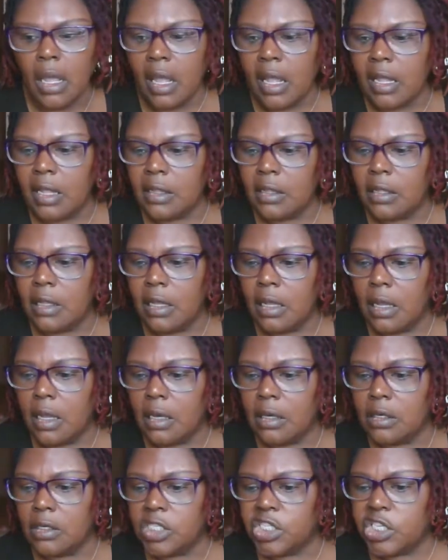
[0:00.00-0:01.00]
And
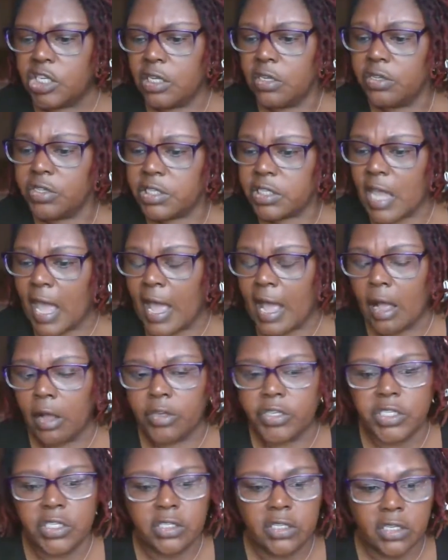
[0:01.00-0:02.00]
then Jill
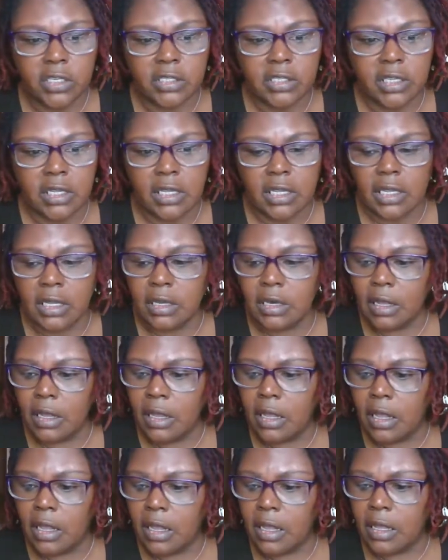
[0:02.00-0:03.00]
Style, she just did
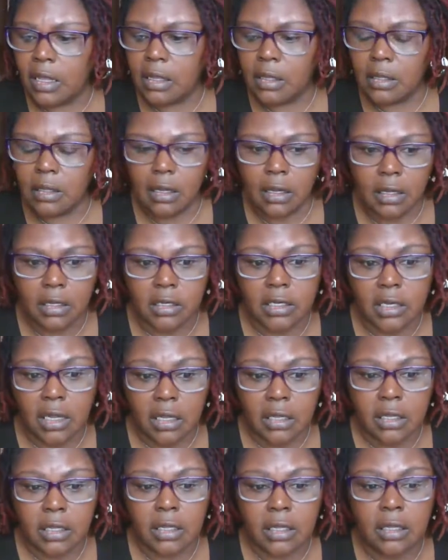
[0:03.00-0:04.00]
a the
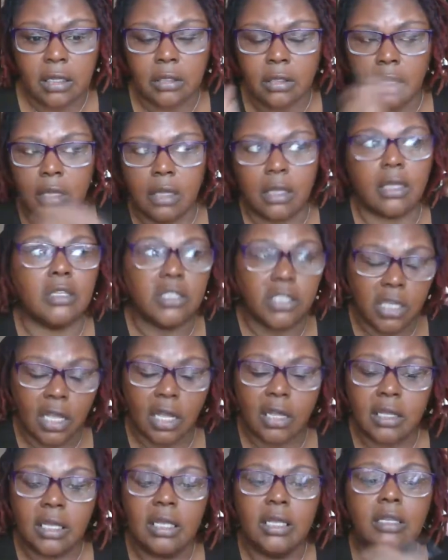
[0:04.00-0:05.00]
Kentucky, the
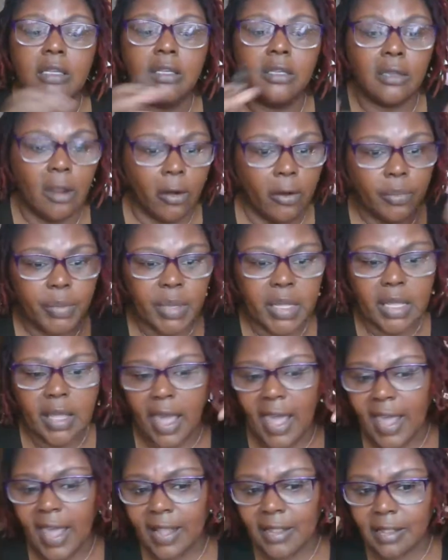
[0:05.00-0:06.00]
Kentucky Derby
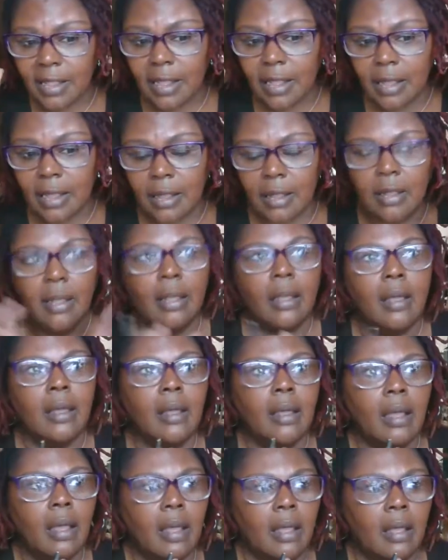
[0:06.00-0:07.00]
hat thing.
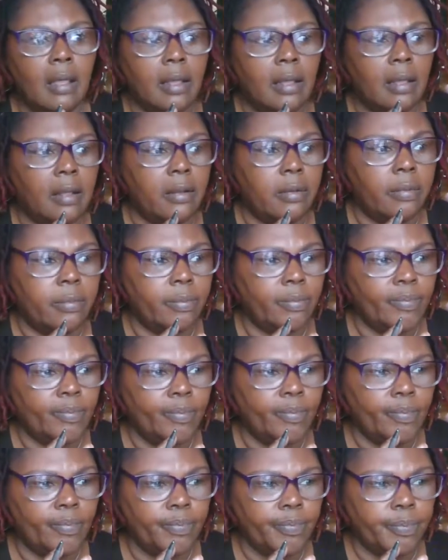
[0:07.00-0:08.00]
And
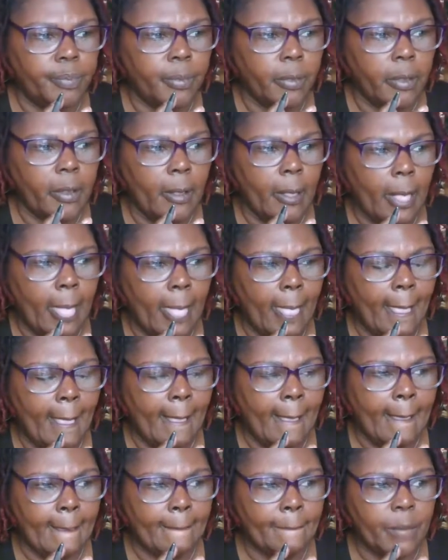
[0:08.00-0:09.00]

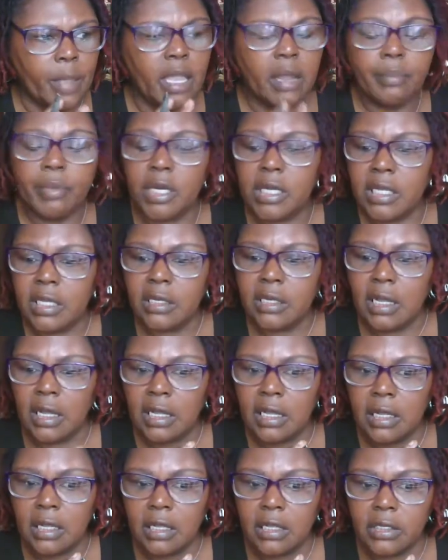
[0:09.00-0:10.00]
um, Kimberly
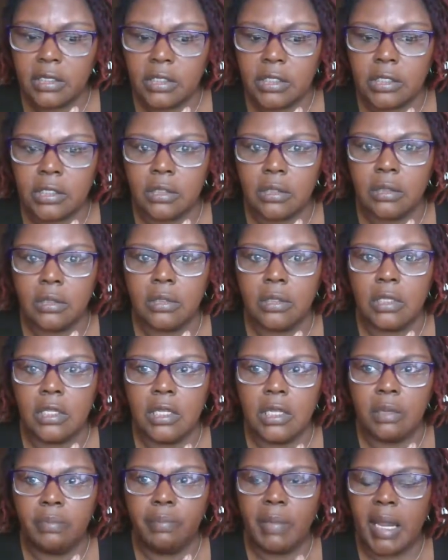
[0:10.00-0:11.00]
does
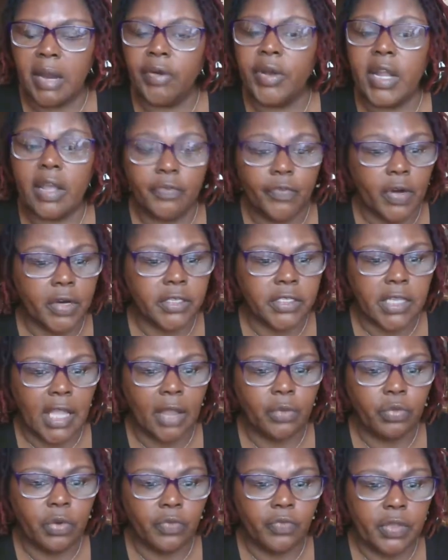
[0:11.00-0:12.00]
the Married at First
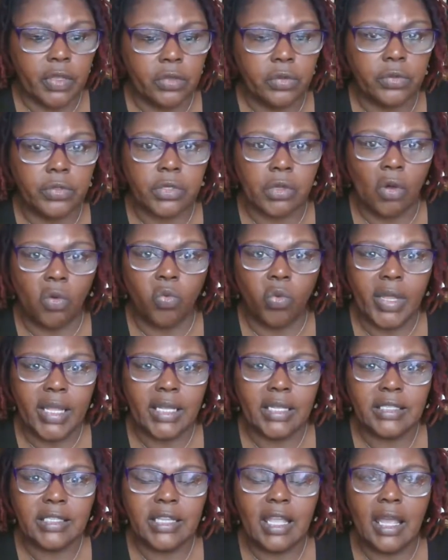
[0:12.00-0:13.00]
Sight reviews on
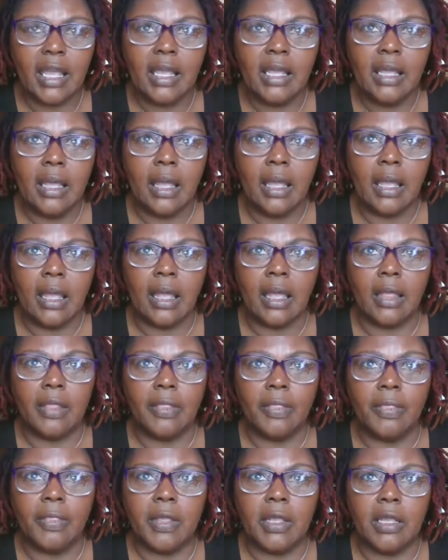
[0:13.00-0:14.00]
Wednesday
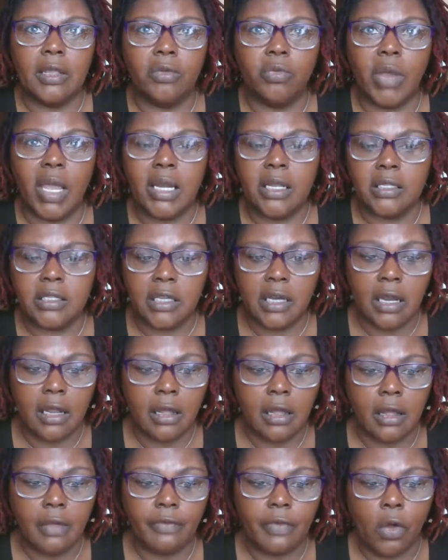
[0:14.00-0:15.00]
and the Ready to
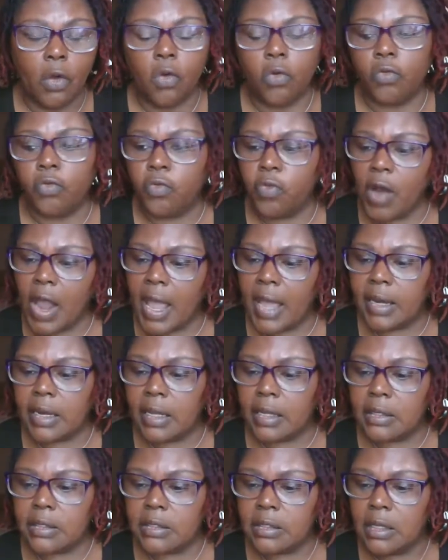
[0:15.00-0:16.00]
Love on
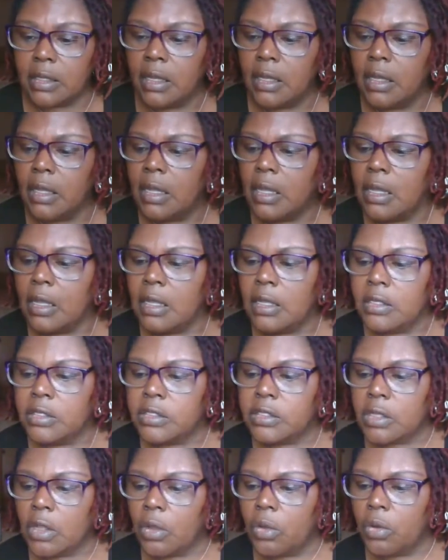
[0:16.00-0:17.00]
Fridays.
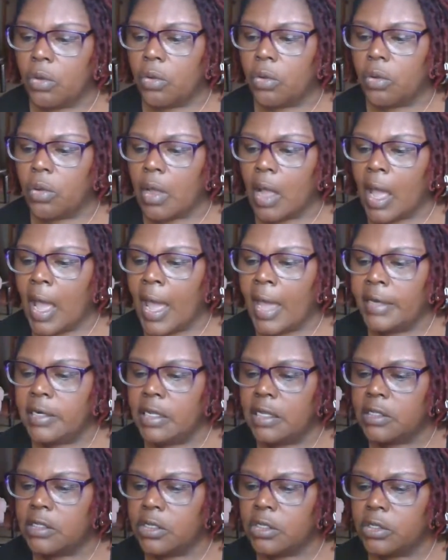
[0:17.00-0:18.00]
So I
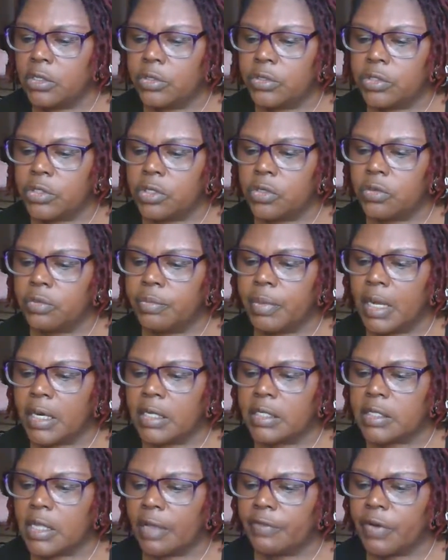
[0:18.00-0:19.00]
need to use
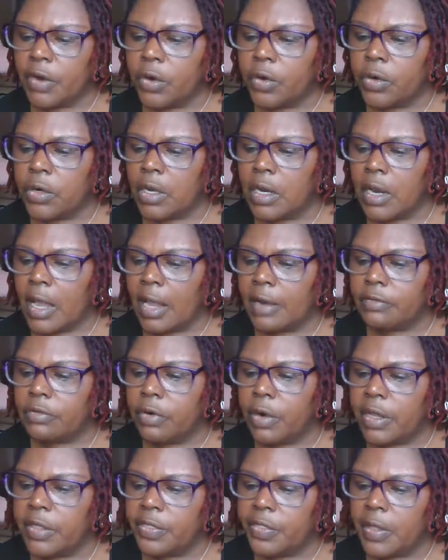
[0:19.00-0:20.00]
TubeBuddy. I've heard a lot of
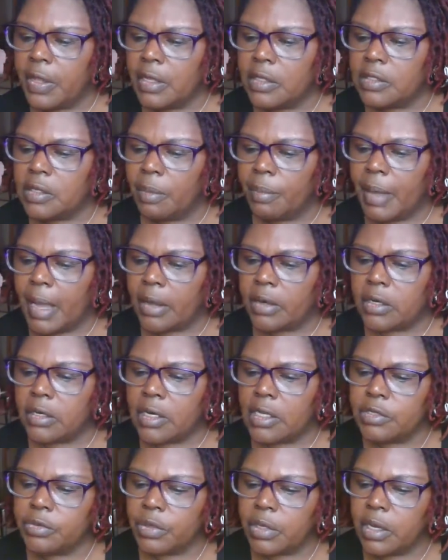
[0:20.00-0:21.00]
great things about it.
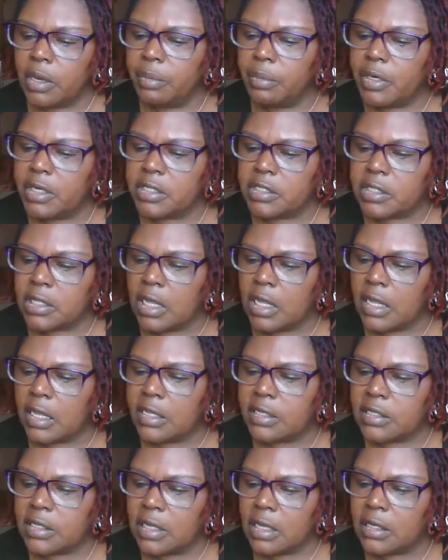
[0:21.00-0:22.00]
That's what Kimberly
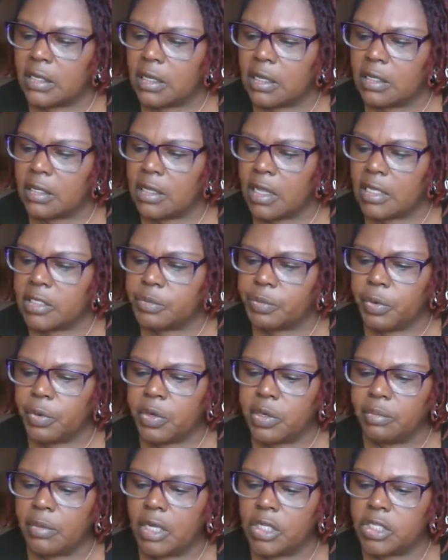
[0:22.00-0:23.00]
says. And then, yes,
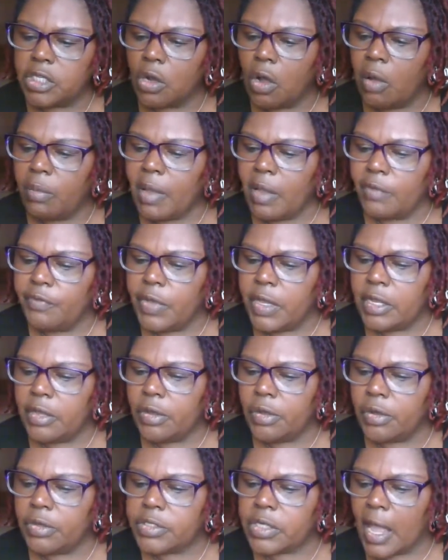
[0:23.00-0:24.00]
pretty much all my
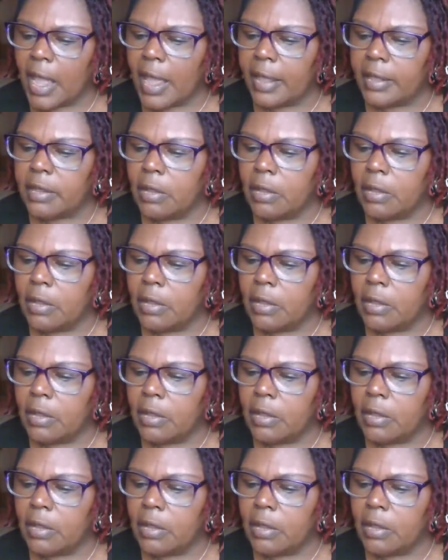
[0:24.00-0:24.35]
videos I